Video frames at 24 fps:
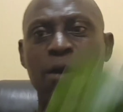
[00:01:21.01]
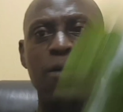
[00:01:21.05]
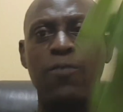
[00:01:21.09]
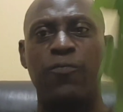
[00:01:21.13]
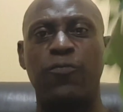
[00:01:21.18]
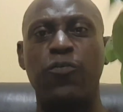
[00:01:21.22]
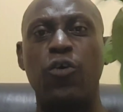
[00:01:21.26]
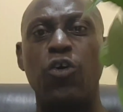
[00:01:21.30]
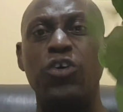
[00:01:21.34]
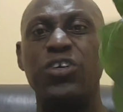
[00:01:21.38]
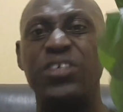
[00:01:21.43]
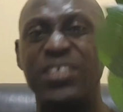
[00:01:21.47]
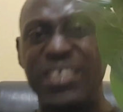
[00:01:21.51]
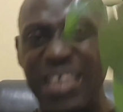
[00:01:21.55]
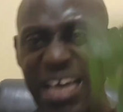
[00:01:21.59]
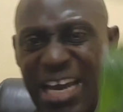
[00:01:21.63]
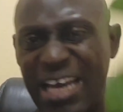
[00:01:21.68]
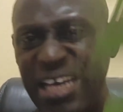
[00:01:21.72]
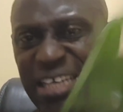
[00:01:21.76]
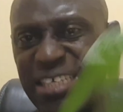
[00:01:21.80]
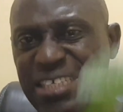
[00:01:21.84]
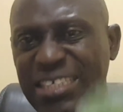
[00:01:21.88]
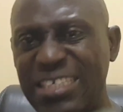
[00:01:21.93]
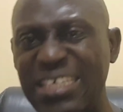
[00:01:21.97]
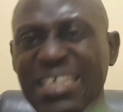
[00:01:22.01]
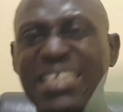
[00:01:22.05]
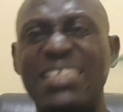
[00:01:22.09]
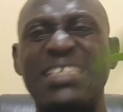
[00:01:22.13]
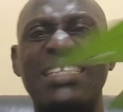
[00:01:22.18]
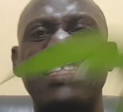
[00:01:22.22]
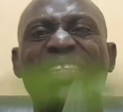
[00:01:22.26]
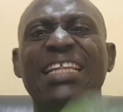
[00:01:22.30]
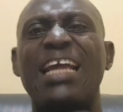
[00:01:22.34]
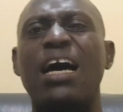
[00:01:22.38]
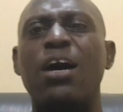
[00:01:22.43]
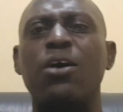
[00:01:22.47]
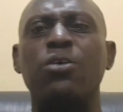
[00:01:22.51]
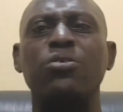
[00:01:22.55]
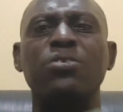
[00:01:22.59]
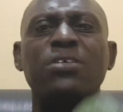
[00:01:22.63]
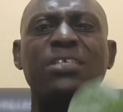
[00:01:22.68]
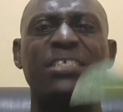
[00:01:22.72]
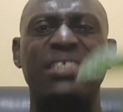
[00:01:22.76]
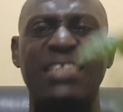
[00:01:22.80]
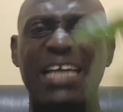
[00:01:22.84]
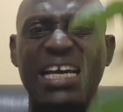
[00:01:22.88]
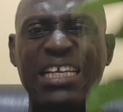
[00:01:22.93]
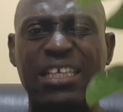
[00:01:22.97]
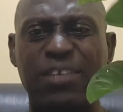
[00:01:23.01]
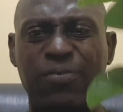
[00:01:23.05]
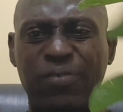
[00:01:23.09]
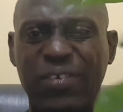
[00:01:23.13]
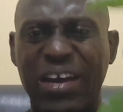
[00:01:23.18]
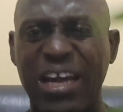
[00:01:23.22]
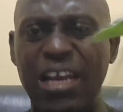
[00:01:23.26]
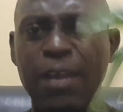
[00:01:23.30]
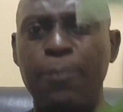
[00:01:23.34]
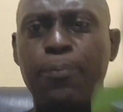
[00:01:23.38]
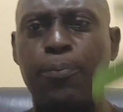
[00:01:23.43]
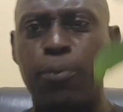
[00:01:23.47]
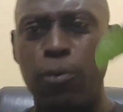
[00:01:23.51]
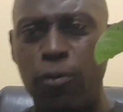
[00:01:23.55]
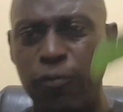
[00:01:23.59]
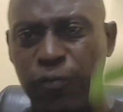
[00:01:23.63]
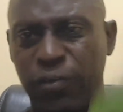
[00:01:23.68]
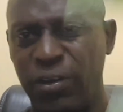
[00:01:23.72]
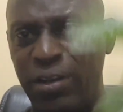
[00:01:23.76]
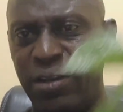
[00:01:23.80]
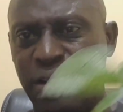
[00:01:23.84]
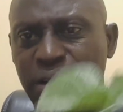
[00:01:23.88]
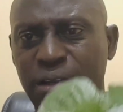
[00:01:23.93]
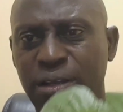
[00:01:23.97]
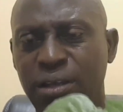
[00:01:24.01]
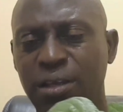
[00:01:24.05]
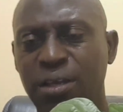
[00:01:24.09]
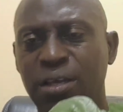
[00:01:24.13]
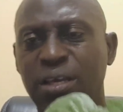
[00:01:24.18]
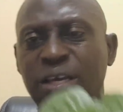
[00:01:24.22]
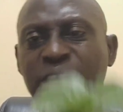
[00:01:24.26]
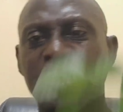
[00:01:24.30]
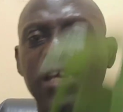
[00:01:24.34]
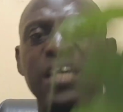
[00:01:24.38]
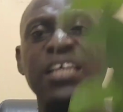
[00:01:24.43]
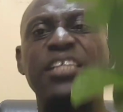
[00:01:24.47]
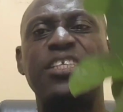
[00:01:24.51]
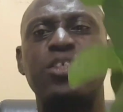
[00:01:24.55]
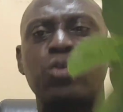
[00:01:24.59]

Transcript: for years is now scientifically proven it